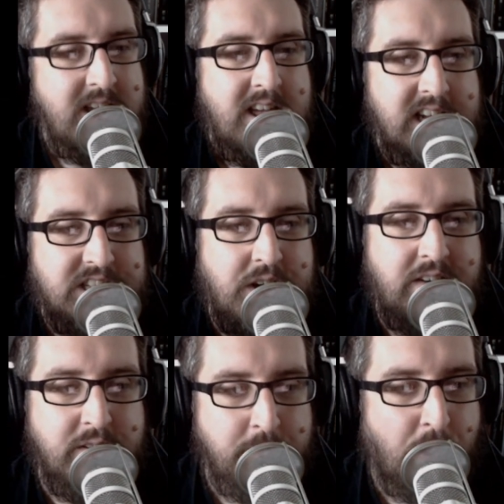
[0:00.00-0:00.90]
And so
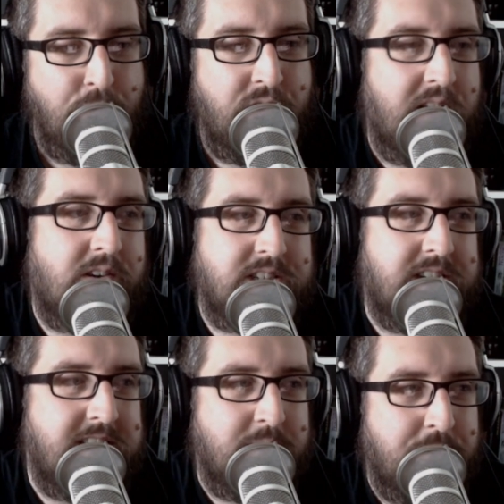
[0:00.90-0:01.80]
having Bofur
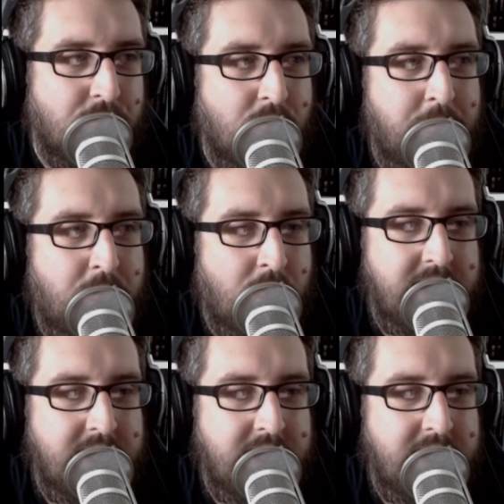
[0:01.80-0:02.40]
alongside them, I thought would be quite a